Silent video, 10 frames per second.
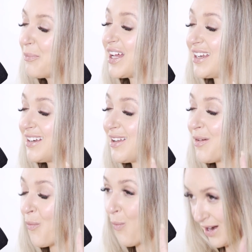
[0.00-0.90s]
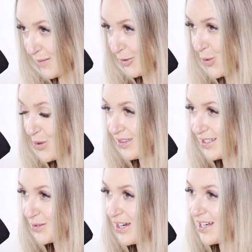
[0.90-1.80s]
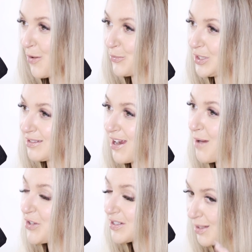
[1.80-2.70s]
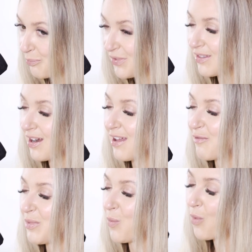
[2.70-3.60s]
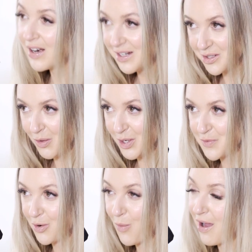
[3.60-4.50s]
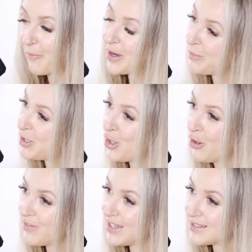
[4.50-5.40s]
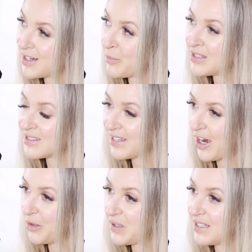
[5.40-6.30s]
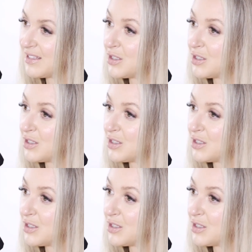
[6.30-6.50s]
But when I'm recording this right now in real time, there's something that I have been wanting to launch for a while, but I've been nervous and I've been scared because